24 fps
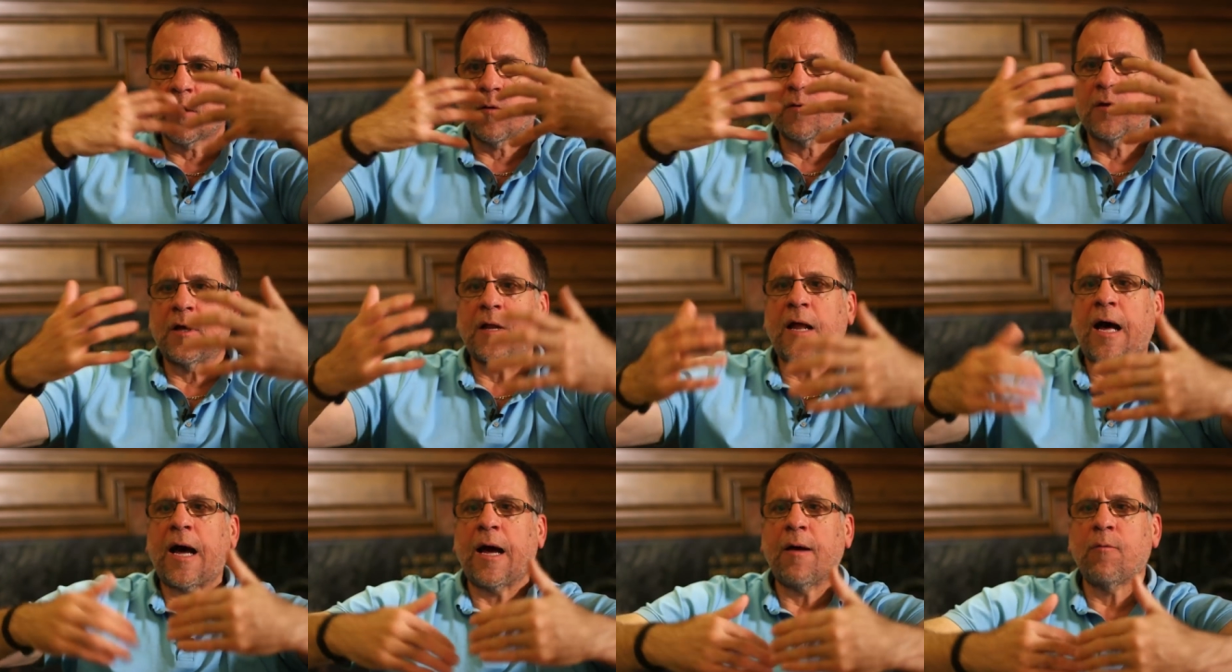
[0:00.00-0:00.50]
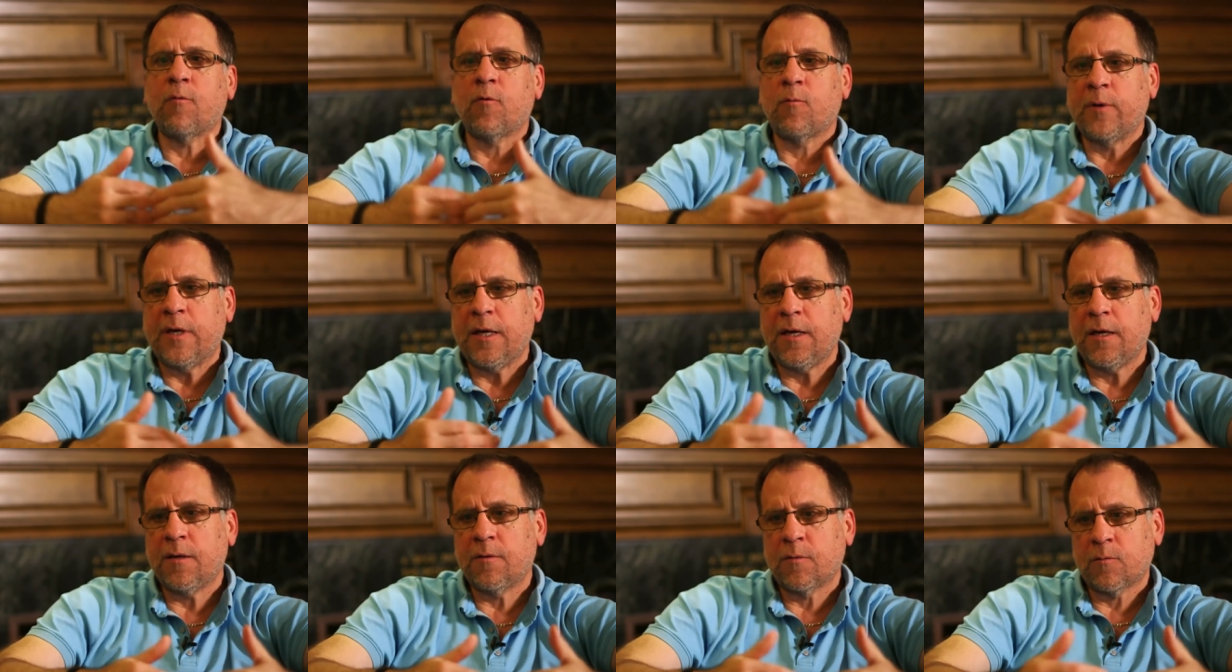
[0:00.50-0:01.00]
that I will
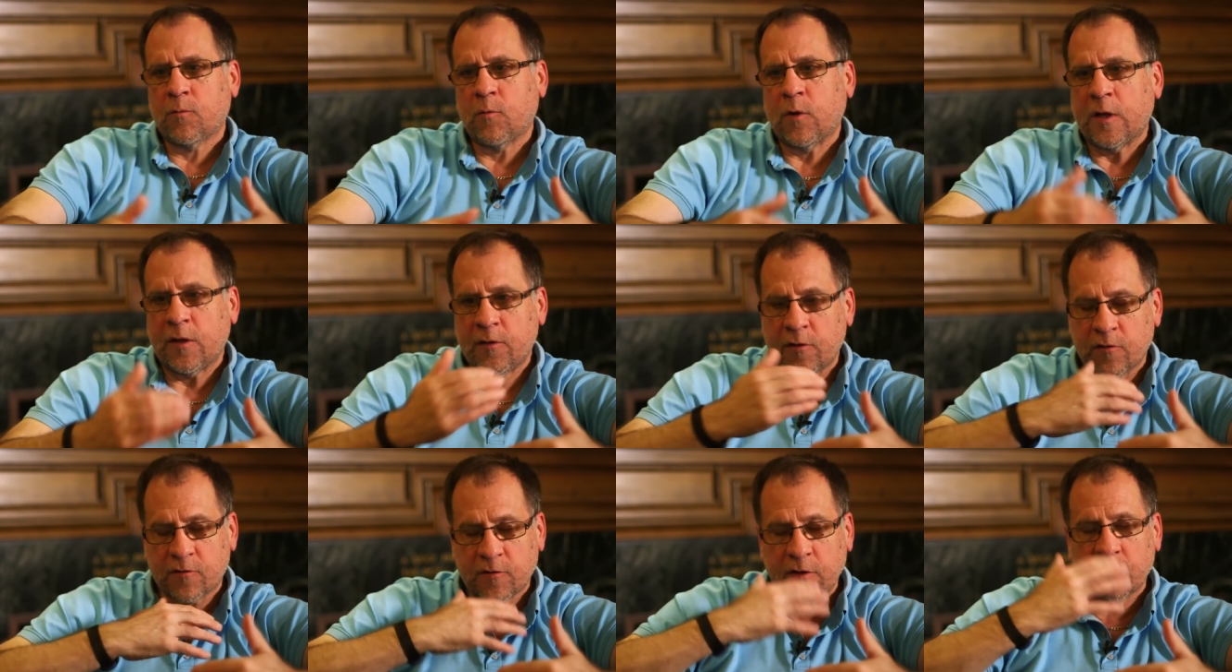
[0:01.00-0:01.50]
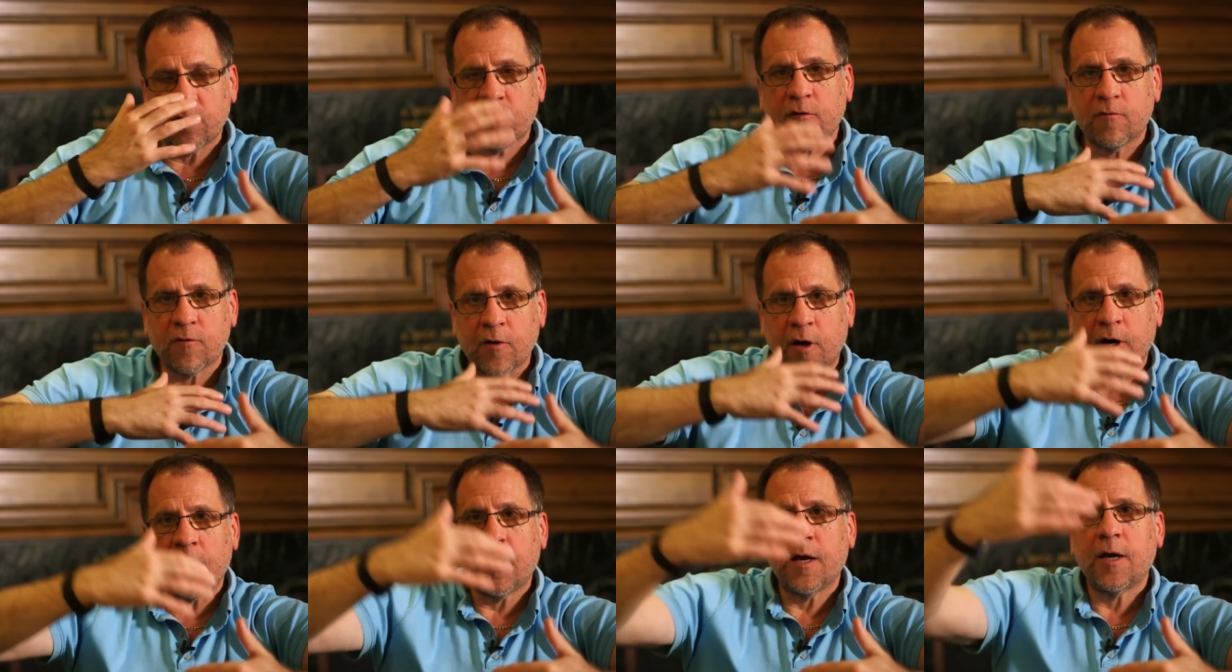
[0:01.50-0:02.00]
be, in the sense
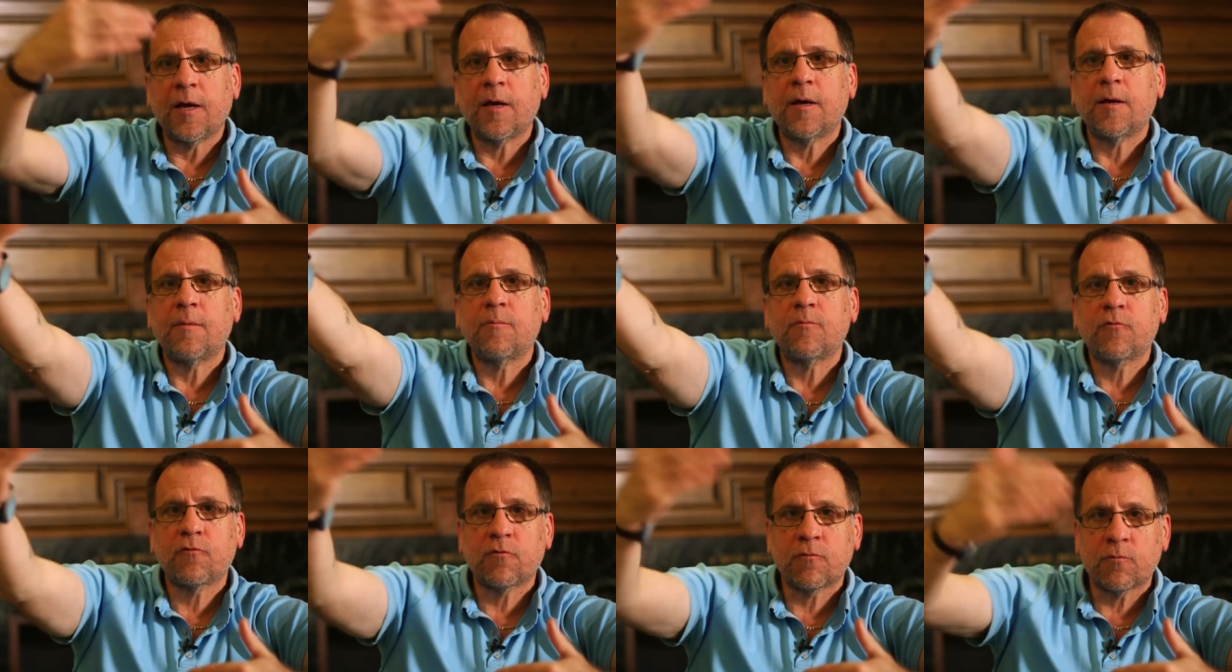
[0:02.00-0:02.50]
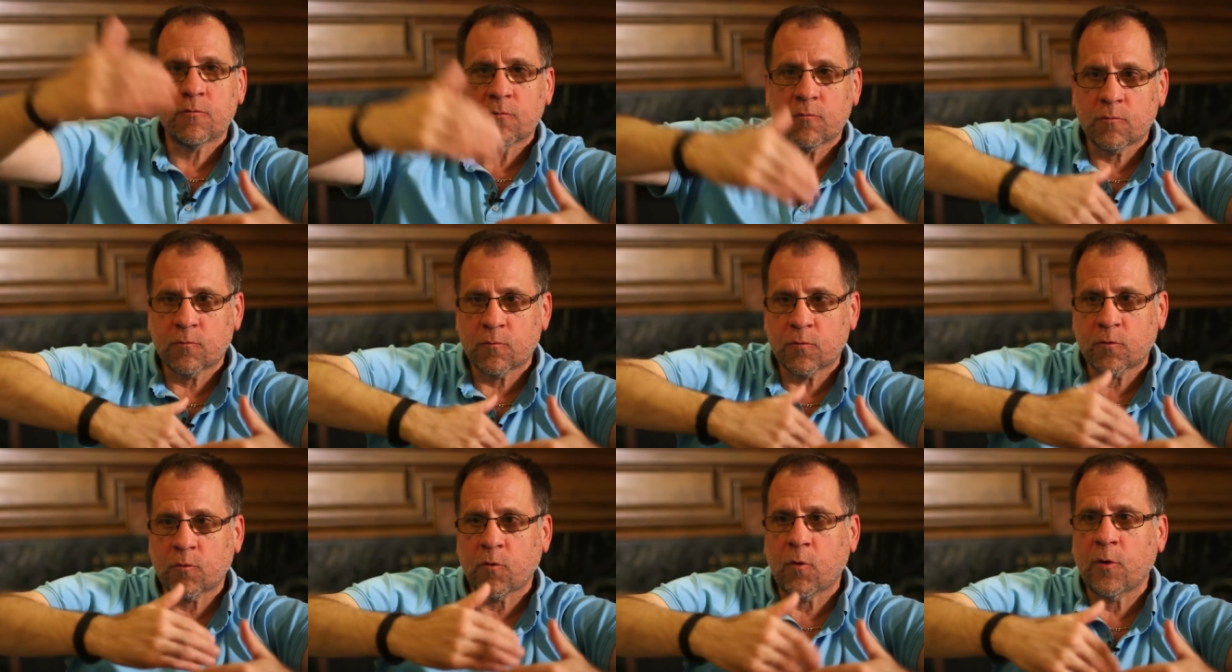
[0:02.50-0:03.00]
of I'm
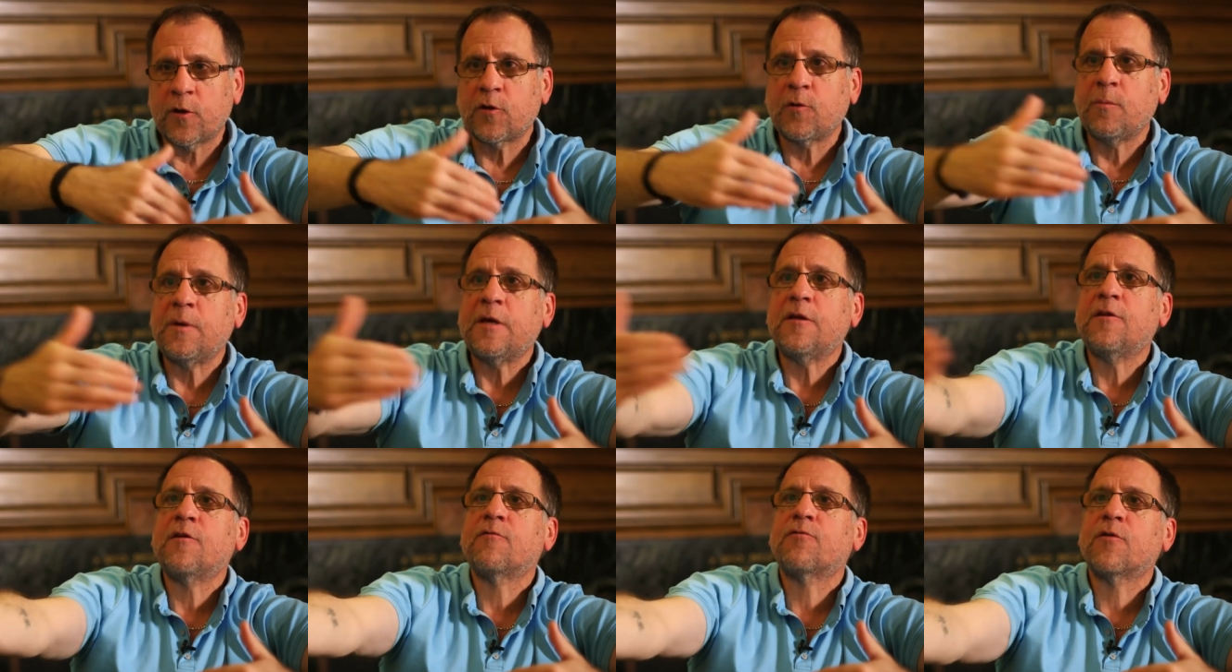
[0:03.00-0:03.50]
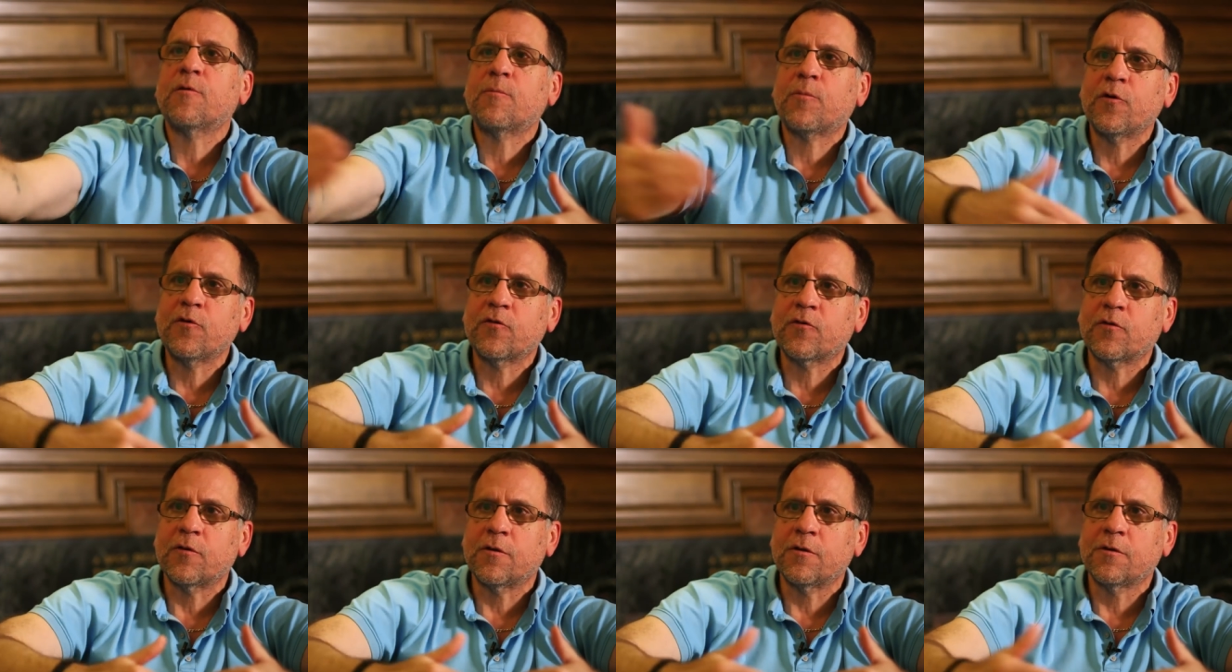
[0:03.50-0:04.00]
going to be a different
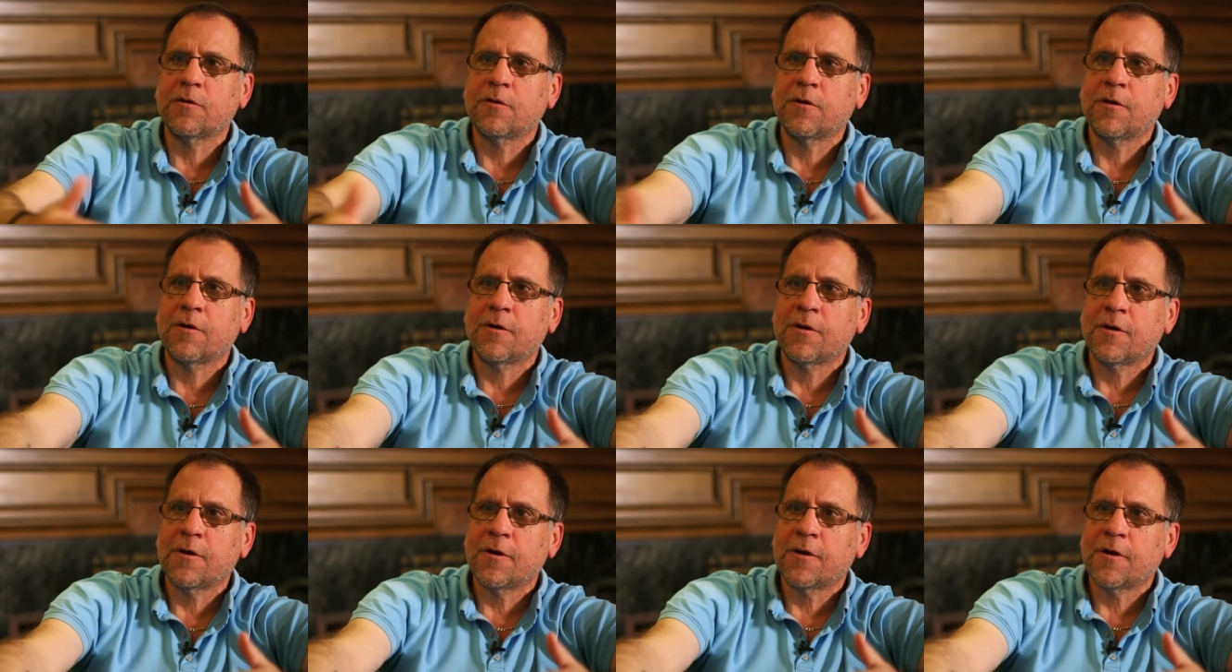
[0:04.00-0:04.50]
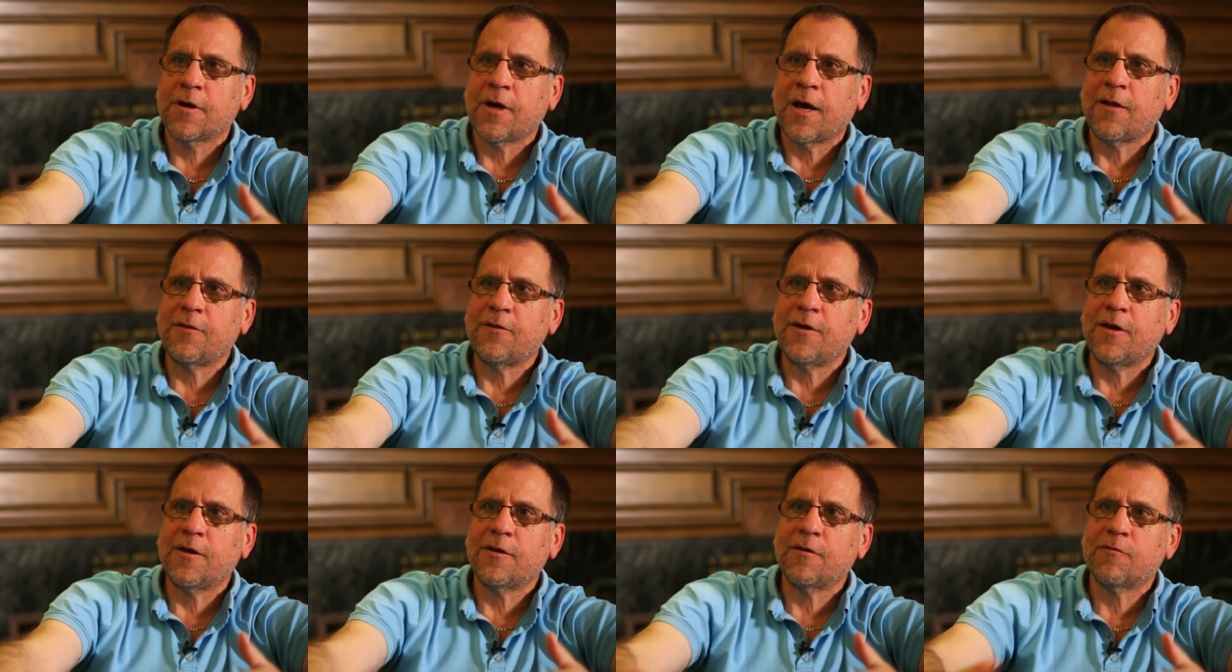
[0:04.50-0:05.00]
person
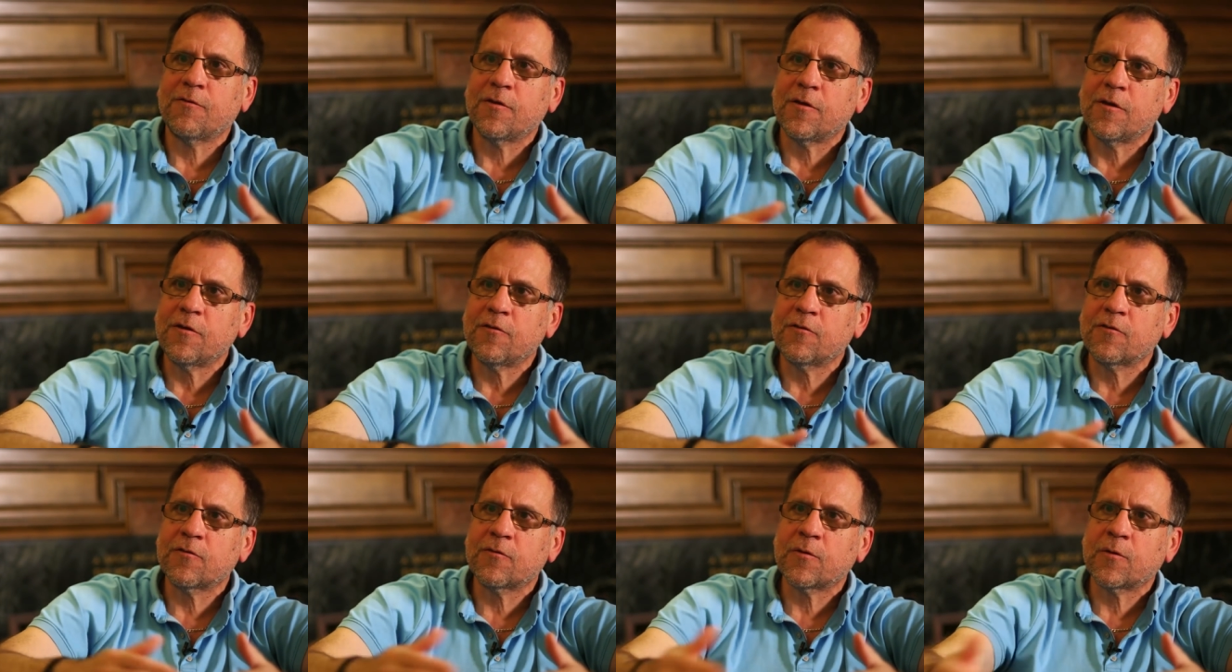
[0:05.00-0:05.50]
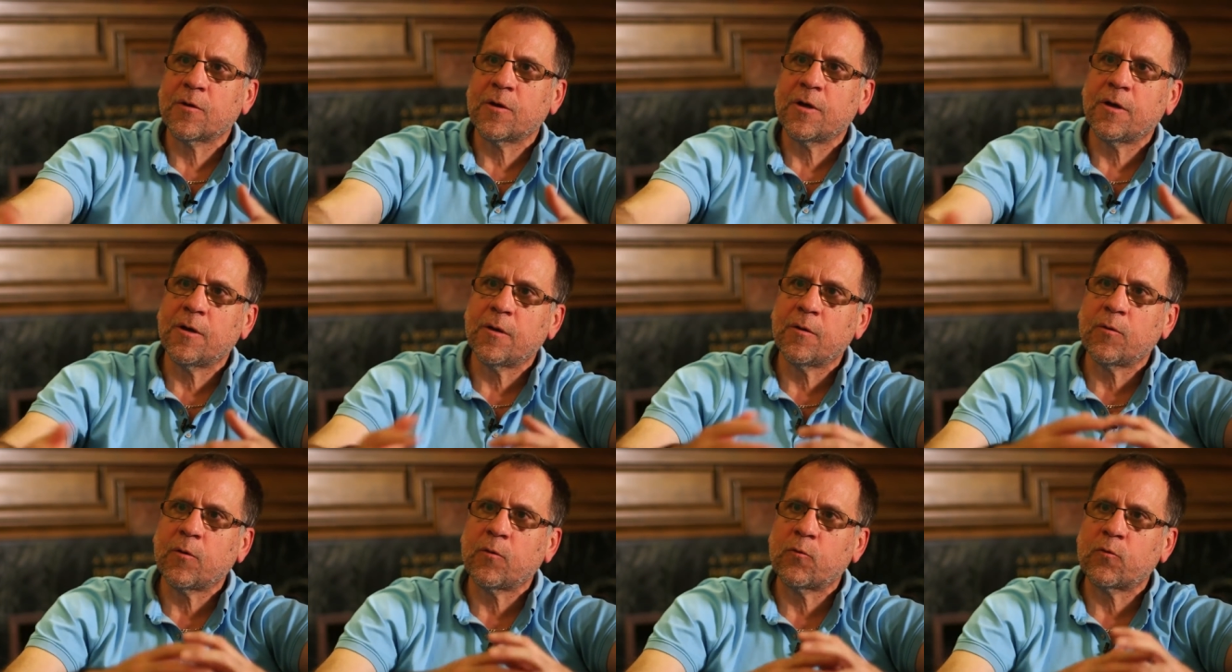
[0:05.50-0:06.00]
at the end of this,
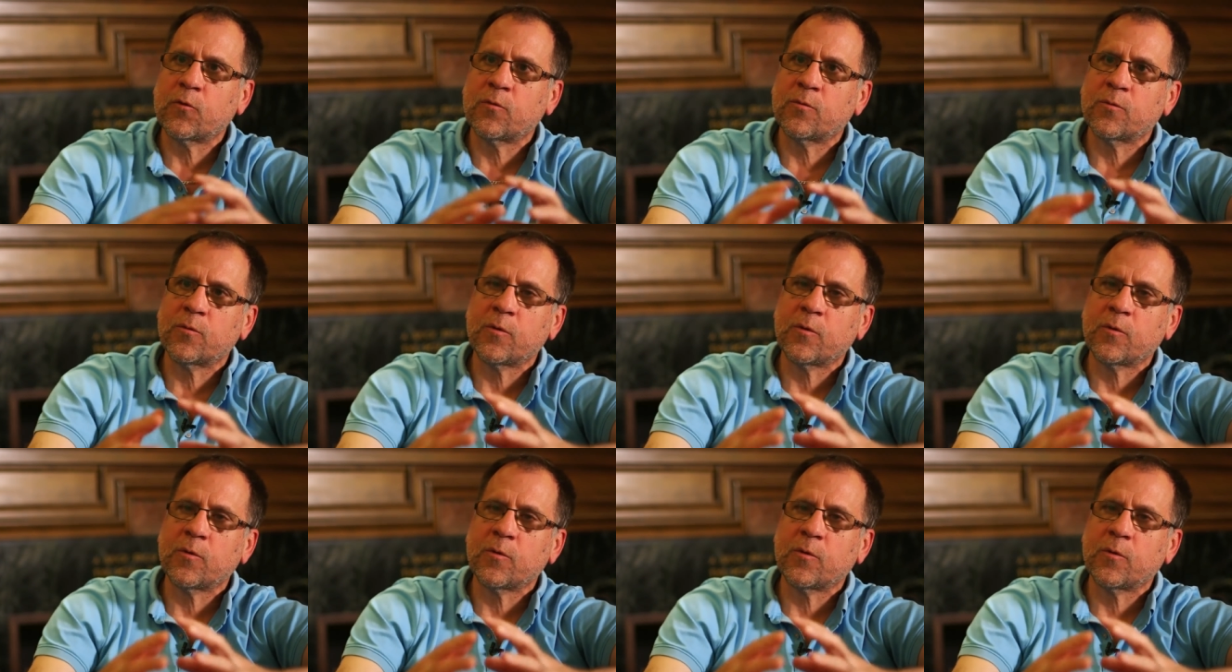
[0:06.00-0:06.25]
uh,